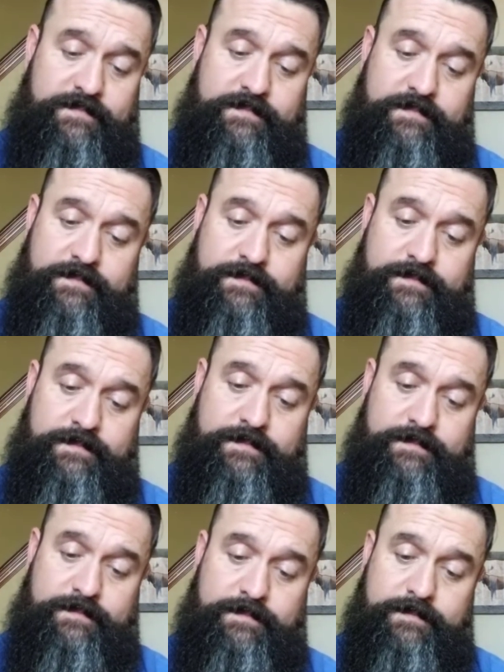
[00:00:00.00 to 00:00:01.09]

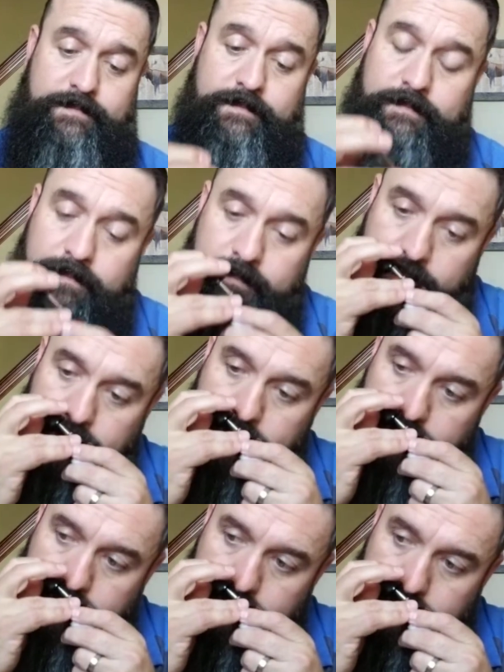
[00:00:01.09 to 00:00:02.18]

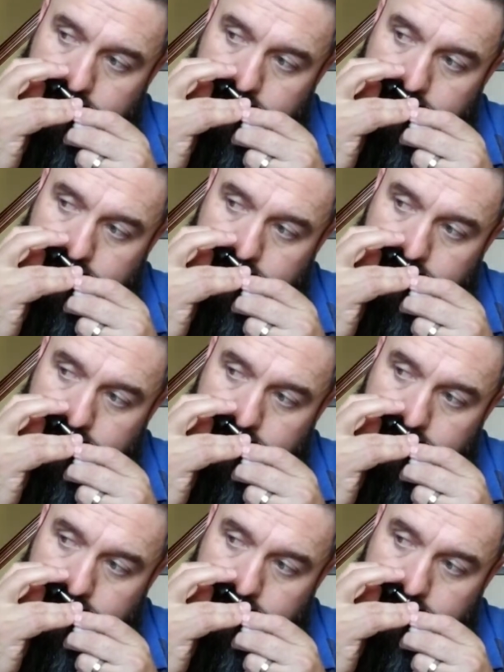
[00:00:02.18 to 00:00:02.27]
(silence)